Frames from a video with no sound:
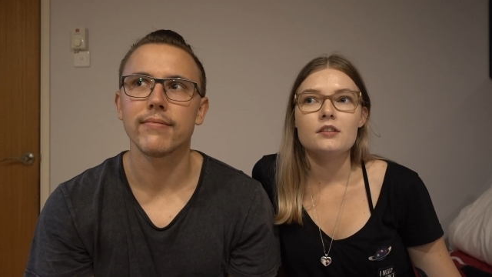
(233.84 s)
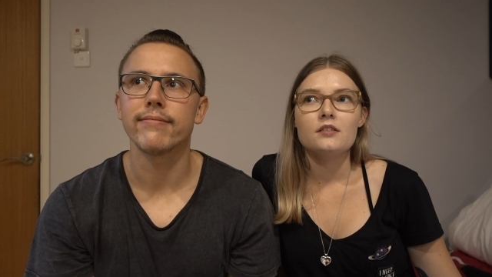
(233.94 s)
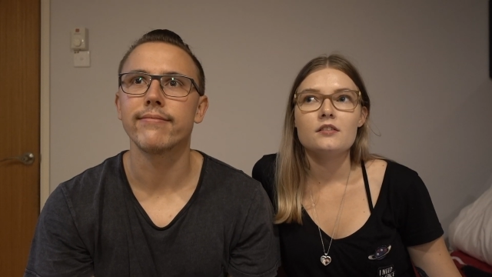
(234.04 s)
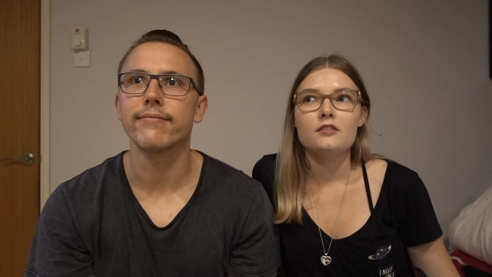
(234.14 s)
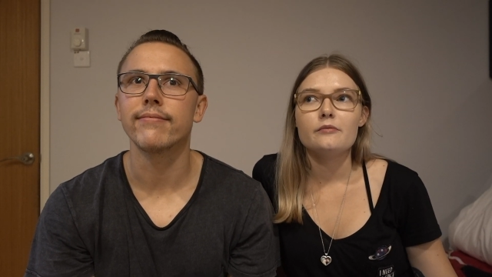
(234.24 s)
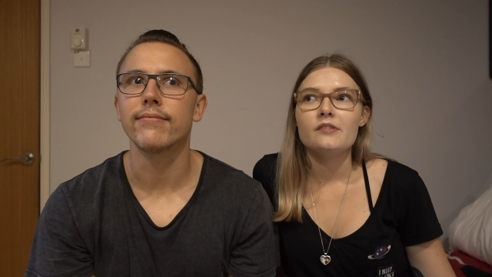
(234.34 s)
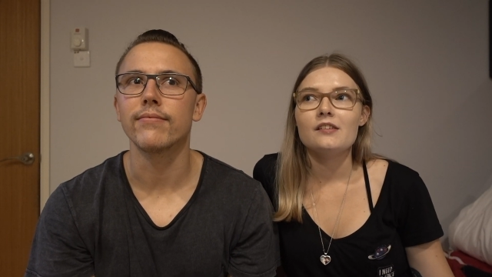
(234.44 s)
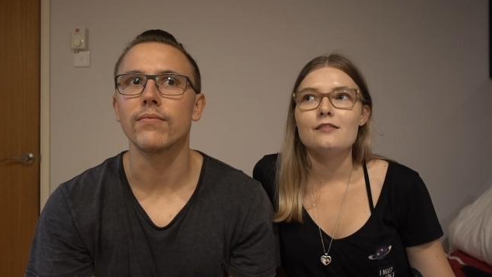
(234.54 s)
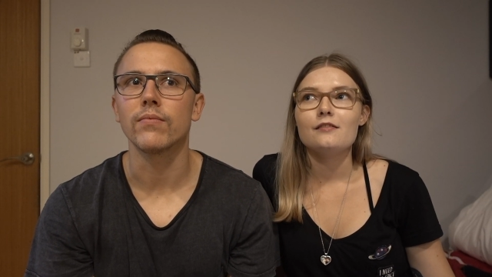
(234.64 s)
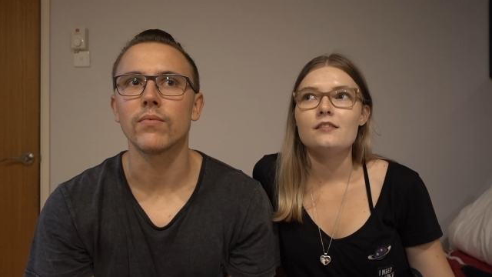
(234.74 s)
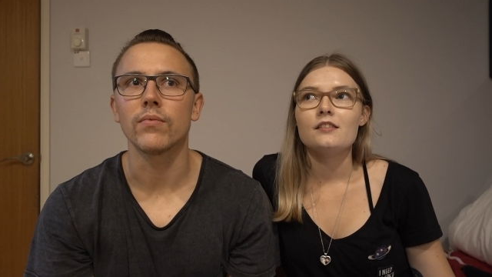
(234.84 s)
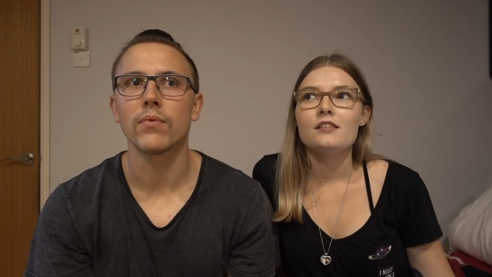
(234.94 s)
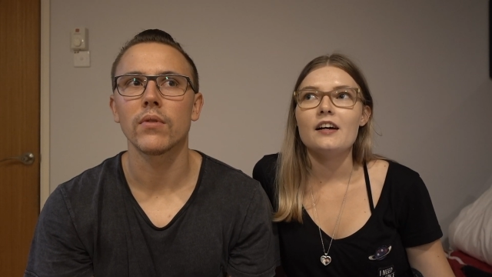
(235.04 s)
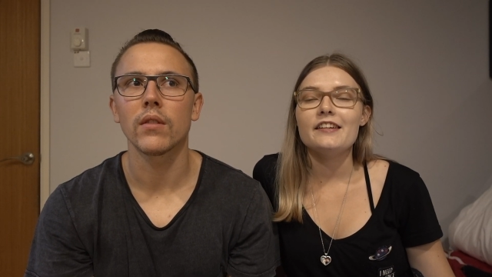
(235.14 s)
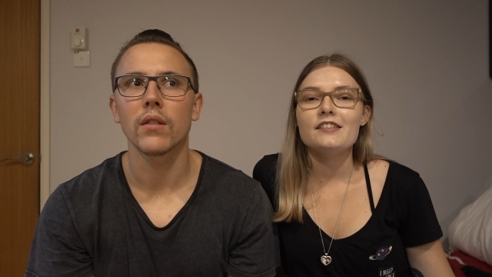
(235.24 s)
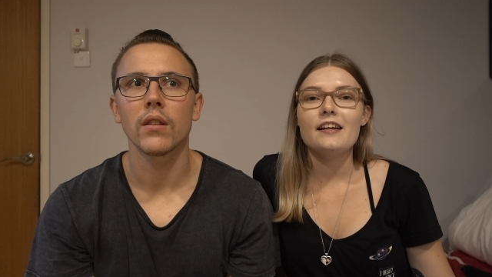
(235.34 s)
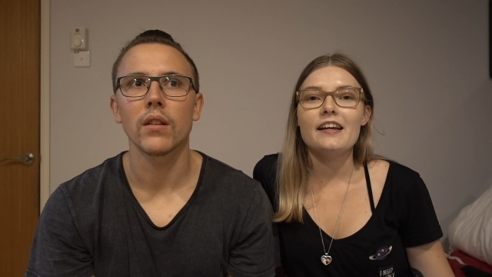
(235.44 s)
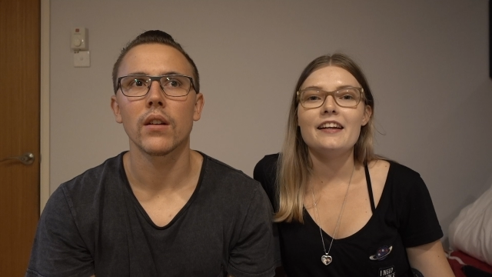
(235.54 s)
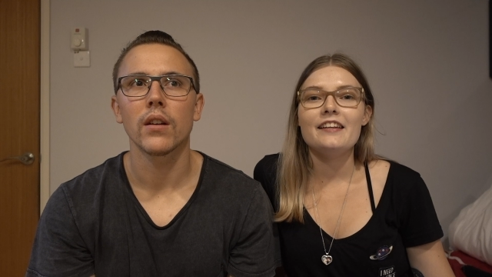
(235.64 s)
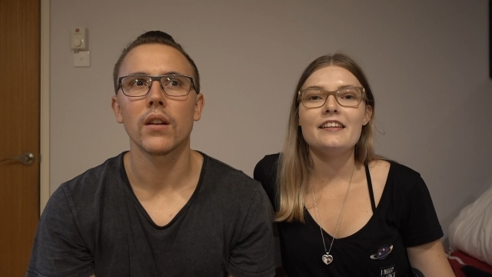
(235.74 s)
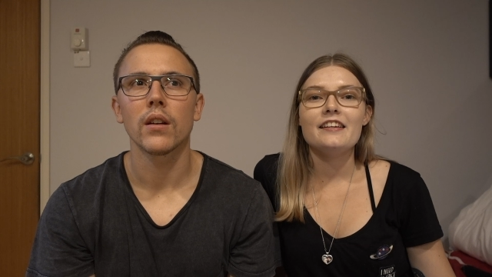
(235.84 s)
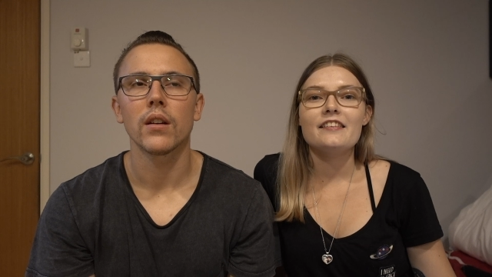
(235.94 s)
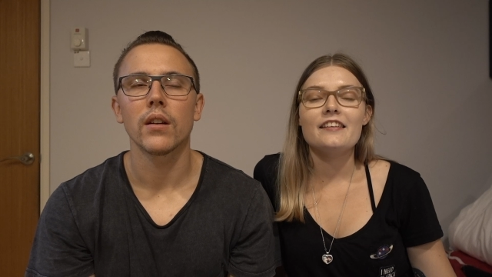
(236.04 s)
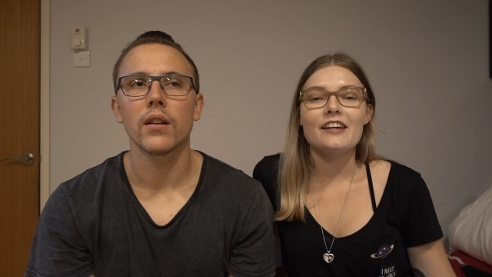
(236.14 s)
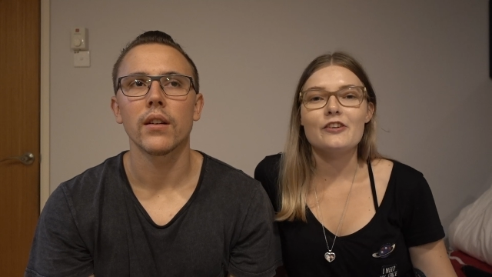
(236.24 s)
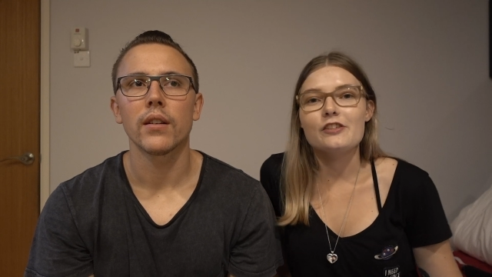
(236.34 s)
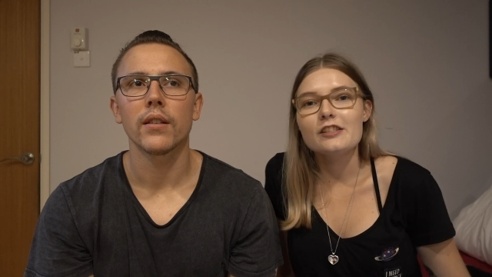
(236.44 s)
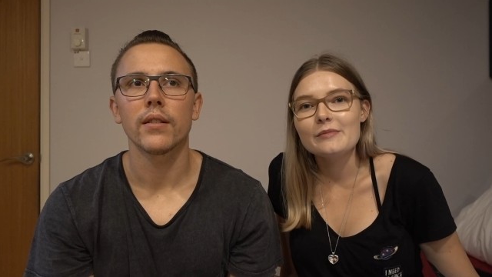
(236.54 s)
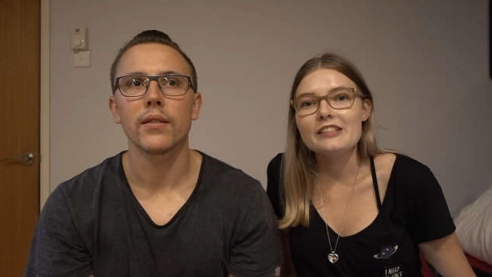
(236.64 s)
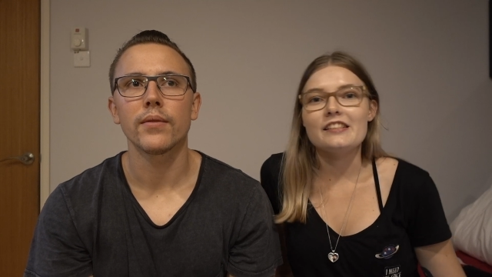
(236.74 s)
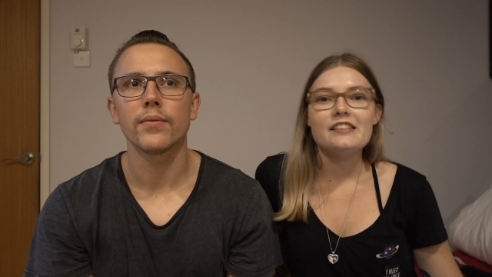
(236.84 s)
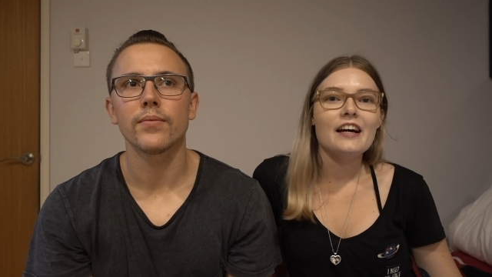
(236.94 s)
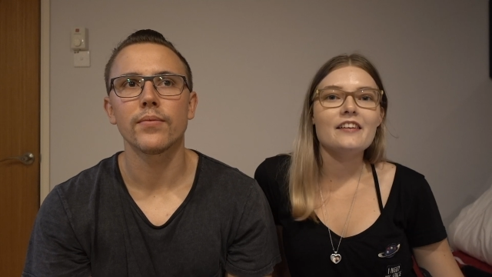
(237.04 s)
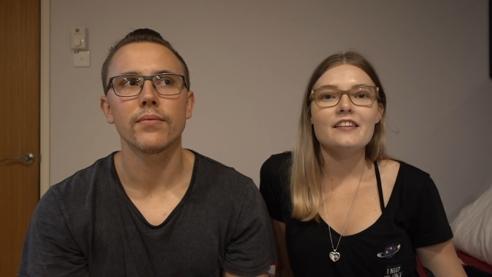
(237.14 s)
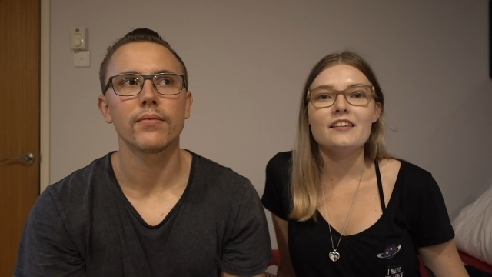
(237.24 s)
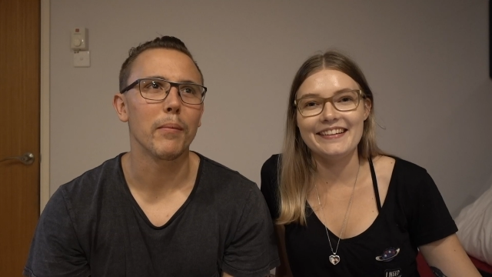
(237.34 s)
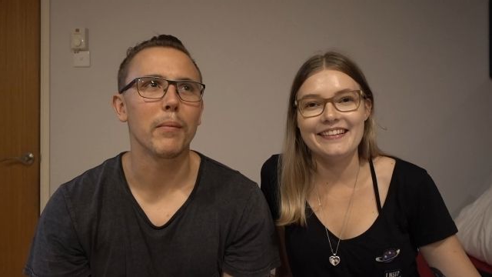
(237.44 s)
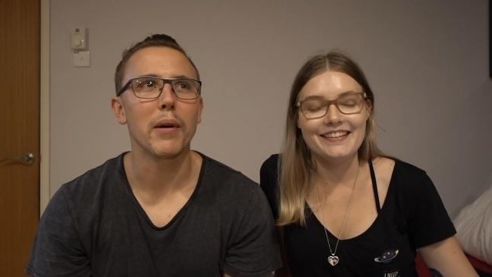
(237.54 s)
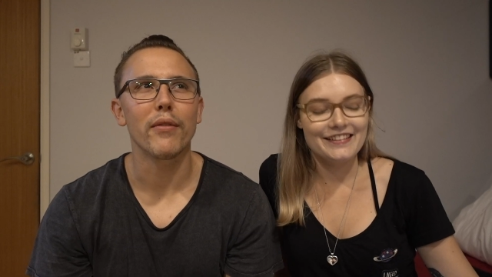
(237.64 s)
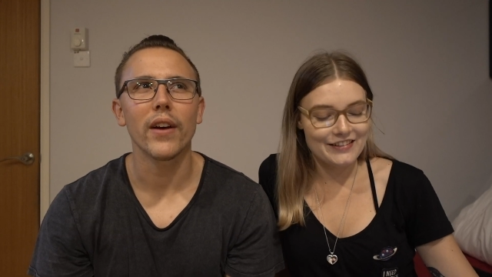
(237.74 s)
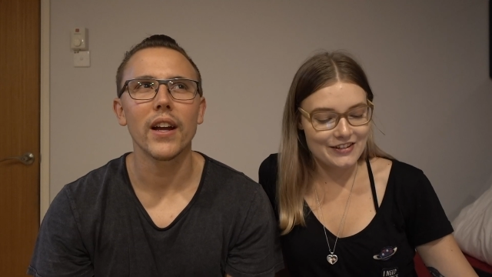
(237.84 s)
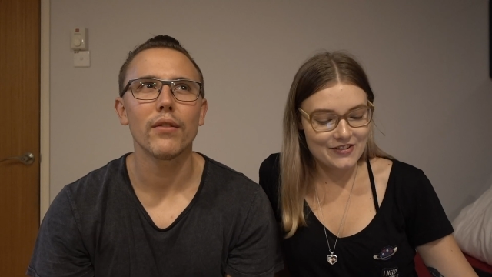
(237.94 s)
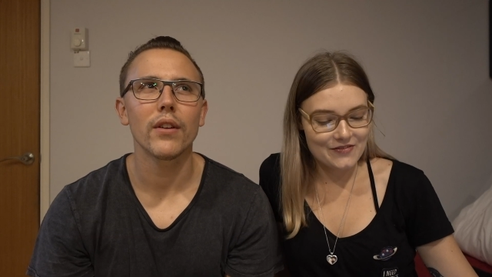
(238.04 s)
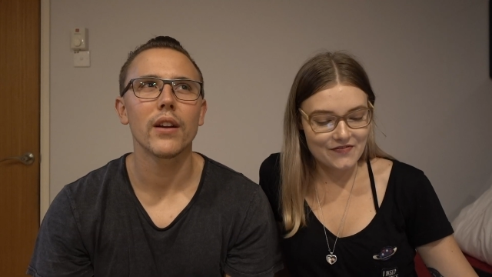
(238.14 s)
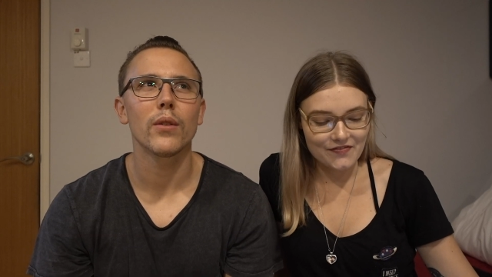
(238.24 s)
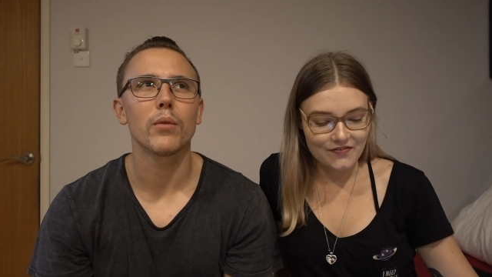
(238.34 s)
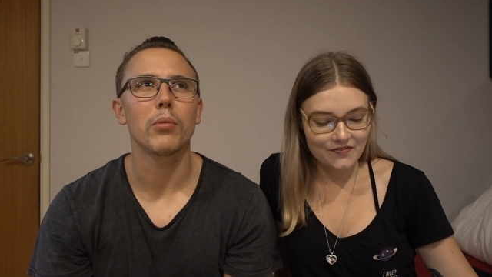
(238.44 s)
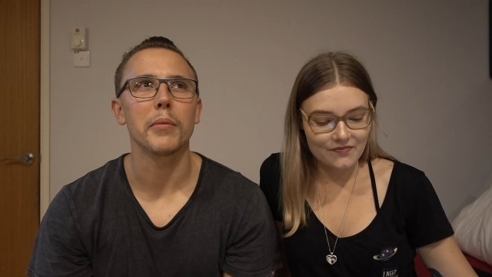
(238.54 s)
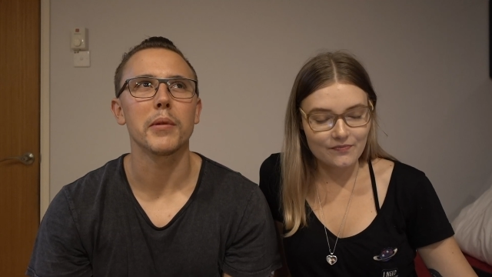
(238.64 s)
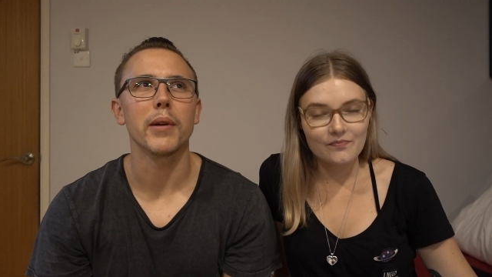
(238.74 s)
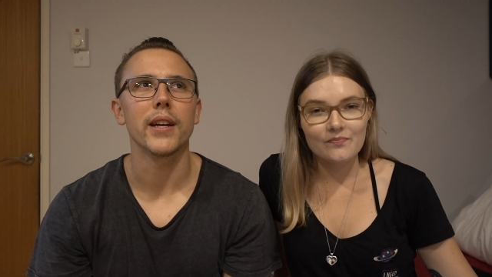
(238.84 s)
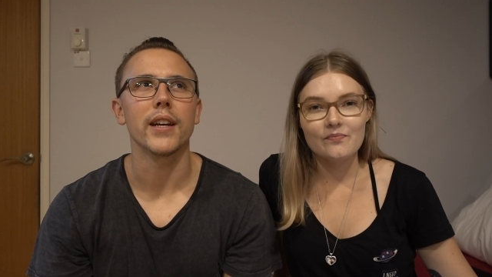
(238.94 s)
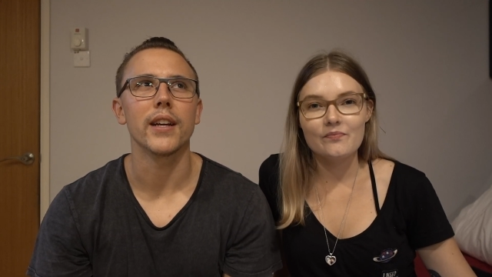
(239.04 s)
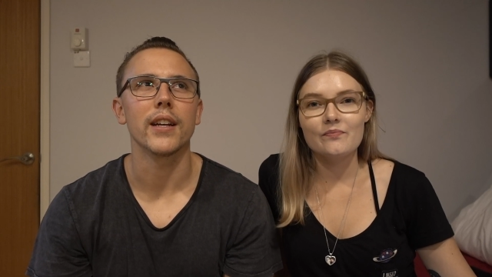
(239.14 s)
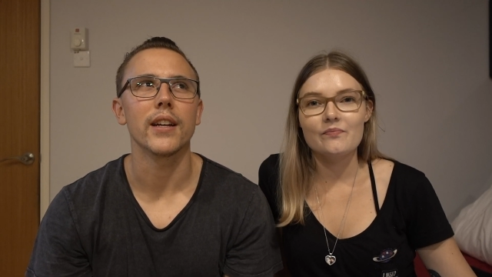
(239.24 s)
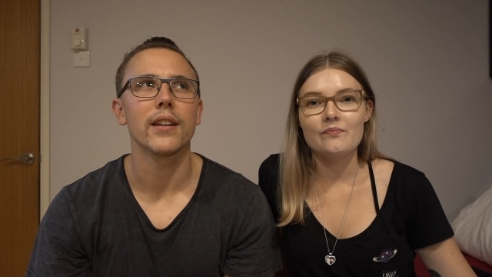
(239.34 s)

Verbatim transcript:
Speaker 1: I
Speaker 2: just like anything like Christmassy sounding.
Speaker 1: My favourite would probably be...